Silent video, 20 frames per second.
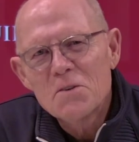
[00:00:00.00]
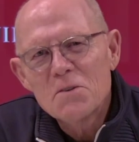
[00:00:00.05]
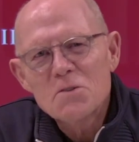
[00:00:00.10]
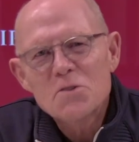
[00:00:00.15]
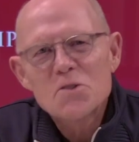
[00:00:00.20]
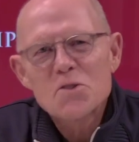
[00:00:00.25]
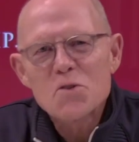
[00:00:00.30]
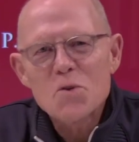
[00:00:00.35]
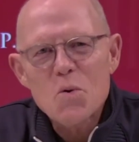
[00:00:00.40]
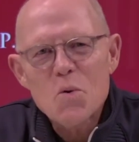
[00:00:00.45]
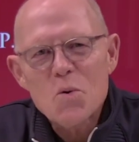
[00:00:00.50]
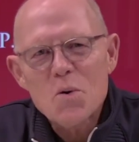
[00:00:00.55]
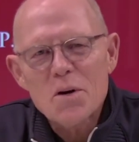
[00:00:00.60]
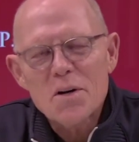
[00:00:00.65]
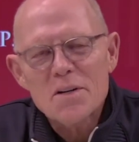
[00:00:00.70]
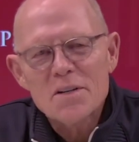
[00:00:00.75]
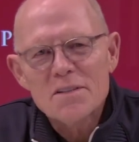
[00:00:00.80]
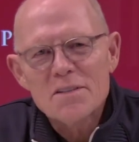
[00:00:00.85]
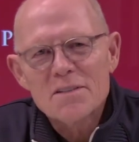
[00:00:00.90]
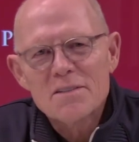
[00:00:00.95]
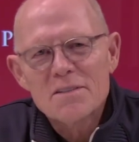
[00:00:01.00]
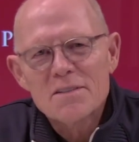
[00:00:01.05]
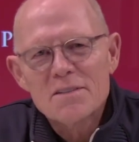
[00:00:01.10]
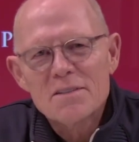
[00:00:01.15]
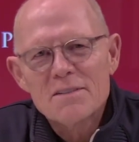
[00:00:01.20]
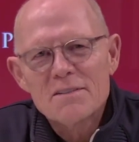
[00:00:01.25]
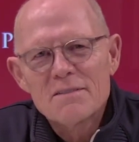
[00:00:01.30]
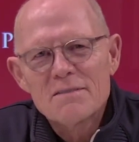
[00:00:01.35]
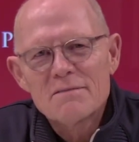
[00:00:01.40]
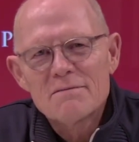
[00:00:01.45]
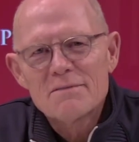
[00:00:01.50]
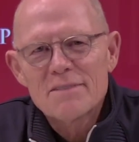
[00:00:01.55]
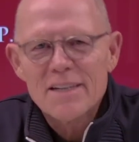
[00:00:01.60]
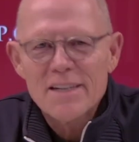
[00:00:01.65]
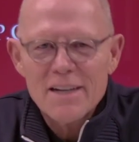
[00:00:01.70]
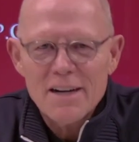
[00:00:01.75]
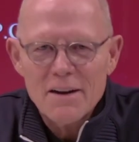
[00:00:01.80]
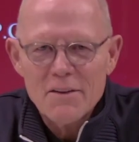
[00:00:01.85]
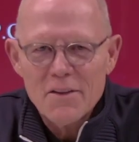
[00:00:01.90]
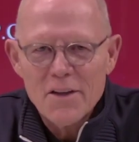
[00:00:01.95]
soar. Get
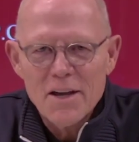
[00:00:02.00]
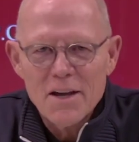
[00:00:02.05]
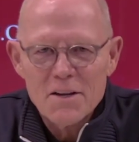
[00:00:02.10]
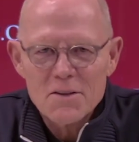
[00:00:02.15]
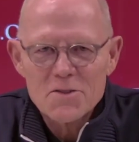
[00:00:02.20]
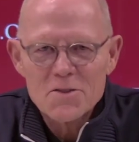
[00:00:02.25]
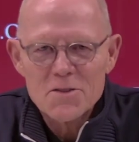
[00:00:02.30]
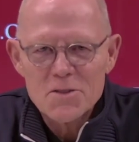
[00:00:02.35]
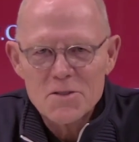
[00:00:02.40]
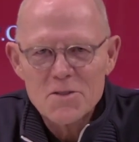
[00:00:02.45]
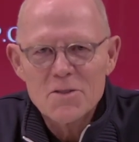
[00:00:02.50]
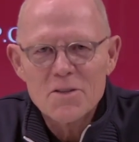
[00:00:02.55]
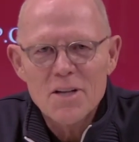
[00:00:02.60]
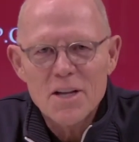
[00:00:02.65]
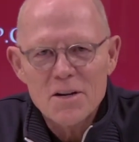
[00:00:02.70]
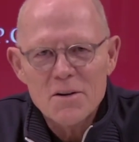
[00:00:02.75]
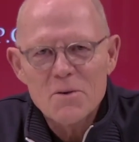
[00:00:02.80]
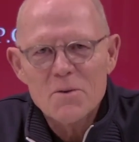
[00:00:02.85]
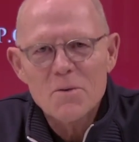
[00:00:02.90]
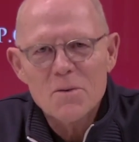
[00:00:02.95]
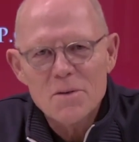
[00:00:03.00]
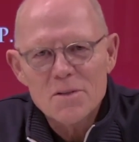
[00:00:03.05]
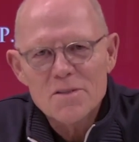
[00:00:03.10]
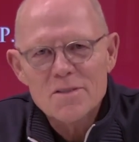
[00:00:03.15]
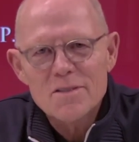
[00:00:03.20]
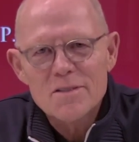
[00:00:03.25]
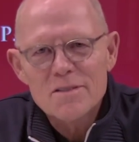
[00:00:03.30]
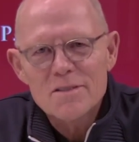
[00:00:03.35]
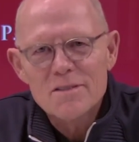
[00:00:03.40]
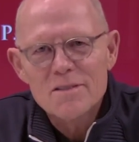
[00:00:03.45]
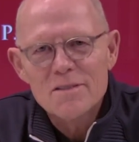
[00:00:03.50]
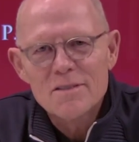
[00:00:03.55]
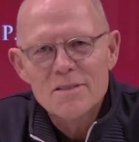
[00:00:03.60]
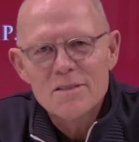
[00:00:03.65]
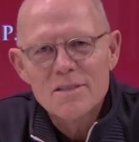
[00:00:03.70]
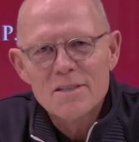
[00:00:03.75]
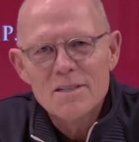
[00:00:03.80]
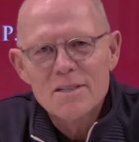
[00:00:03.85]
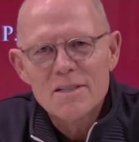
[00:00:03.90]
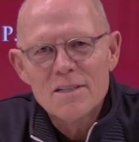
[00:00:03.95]
out of the house to do that, of course.
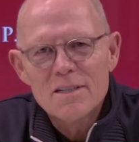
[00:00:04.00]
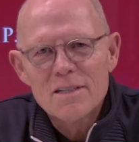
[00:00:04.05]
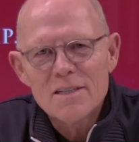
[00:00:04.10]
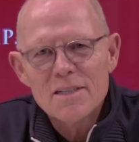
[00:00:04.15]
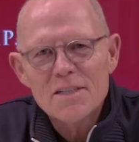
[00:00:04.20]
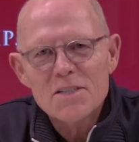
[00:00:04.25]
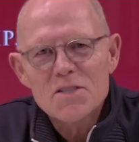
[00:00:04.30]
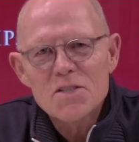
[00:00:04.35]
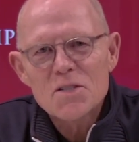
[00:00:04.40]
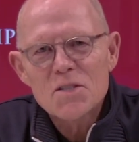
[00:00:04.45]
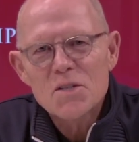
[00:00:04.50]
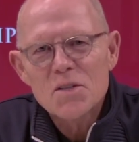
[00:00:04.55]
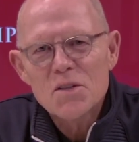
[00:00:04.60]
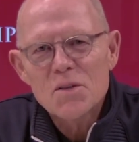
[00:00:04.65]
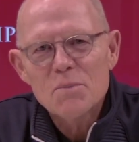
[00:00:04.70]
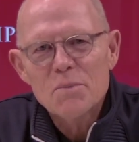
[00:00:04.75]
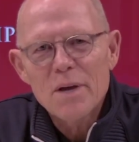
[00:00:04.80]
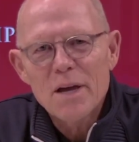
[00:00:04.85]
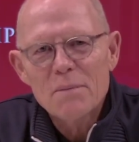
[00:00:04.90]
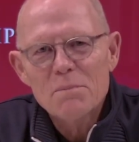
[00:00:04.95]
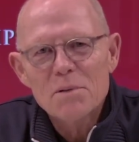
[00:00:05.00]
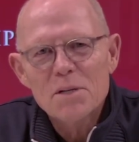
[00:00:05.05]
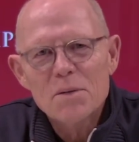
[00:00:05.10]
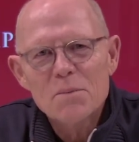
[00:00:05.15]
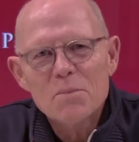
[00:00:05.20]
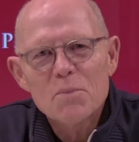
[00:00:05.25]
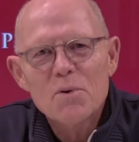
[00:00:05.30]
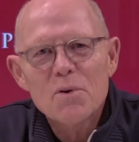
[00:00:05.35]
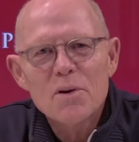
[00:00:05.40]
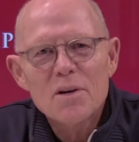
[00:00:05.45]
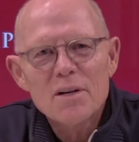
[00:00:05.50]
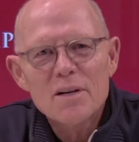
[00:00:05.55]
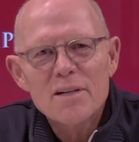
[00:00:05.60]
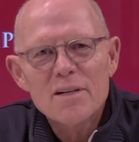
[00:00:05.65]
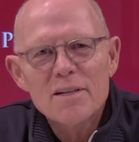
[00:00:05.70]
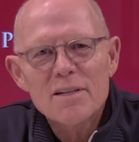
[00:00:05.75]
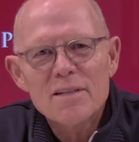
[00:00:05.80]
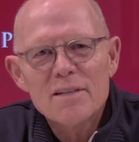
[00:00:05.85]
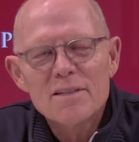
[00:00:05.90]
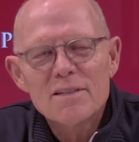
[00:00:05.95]
Listen to the babbling brook.
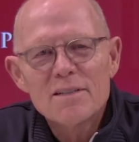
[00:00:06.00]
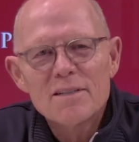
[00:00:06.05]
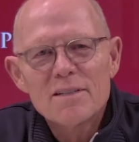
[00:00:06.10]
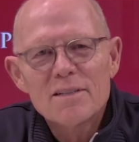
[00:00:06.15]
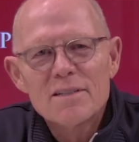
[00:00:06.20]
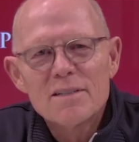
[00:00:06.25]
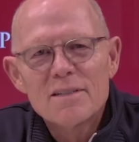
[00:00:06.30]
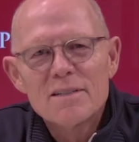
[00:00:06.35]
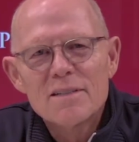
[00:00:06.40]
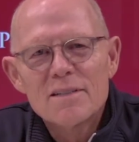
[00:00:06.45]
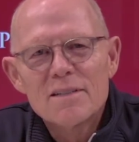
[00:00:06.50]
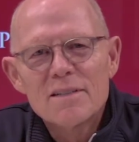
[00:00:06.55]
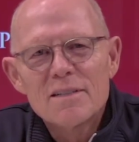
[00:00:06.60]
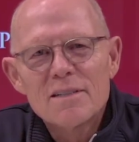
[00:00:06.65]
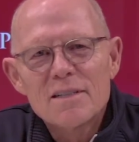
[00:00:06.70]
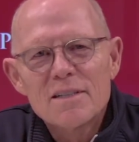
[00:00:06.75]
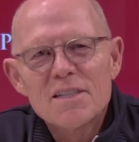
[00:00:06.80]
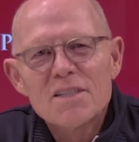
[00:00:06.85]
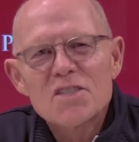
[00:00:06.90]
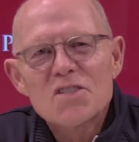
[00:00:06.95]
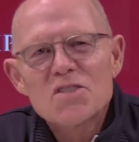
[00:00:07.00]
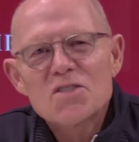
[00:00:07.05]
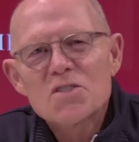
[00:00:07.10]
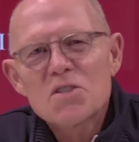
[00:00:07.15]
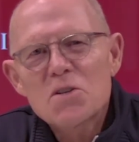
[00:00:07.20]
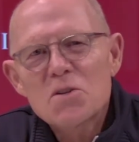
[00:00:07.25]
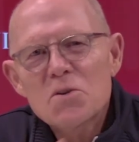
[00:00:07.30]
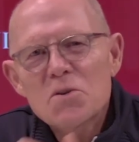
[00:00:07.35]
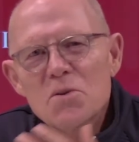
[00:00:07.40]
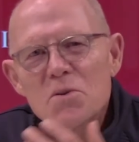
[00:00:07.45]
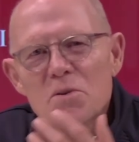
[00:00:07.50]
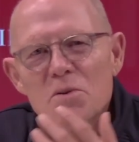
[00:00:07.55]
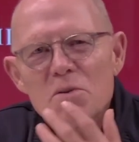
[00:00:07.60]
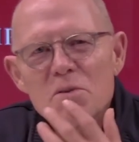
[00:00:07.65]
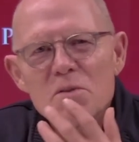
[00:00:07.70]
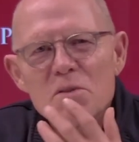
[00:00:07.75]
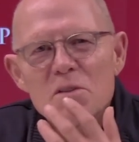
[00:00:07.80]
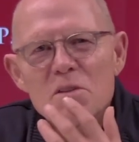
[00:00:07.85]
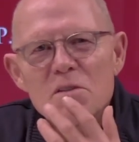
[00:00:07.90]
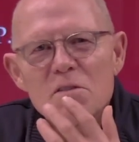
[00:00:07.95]
Consider
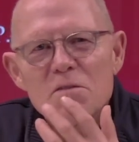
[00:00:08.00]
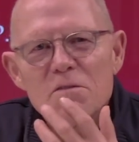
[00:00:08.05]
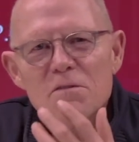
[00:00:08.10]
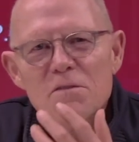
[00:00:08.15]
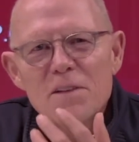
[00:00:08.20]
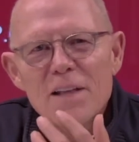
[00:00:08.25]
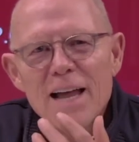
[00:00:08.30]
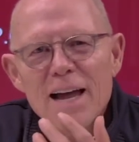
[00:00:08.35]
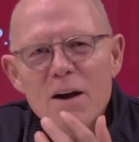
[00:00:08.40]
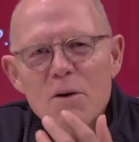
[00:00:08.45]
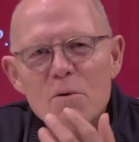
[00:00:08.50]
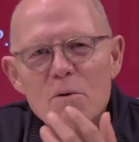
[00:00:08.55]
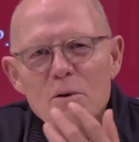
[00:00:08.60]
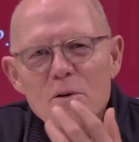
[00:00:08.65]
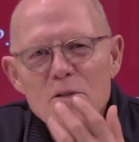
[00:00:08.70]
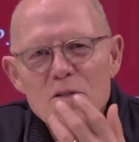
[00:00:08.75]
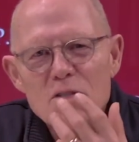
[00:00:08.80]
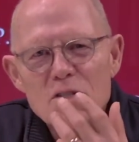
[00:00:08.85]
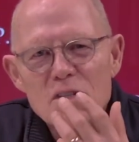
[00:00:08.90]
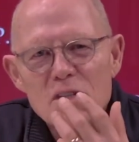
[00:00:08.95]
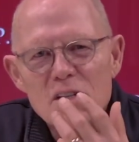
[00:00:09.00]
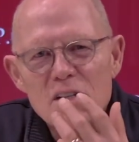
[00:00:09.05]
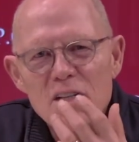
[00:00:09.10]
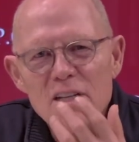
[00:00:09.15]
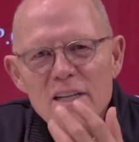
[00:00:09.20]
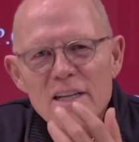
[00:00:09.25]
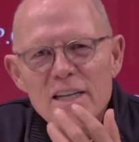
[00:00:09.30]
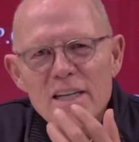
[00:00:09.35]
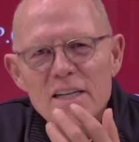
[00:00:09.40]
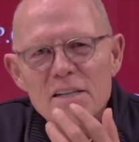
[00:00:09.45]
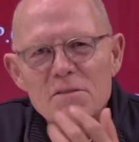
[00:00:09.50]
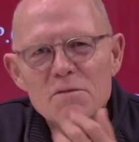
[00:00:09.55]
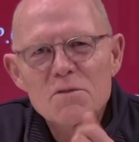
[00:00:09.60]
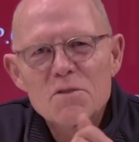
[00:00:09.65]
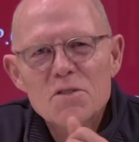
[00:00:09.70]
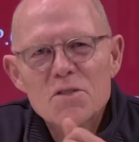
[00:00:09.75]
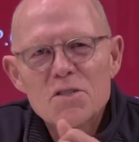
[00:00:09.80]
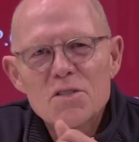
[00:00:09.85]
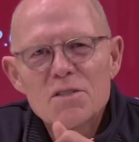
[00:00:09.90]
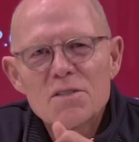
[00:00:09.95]
the flowers, the
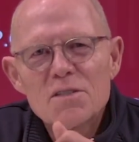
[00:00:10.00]
leaves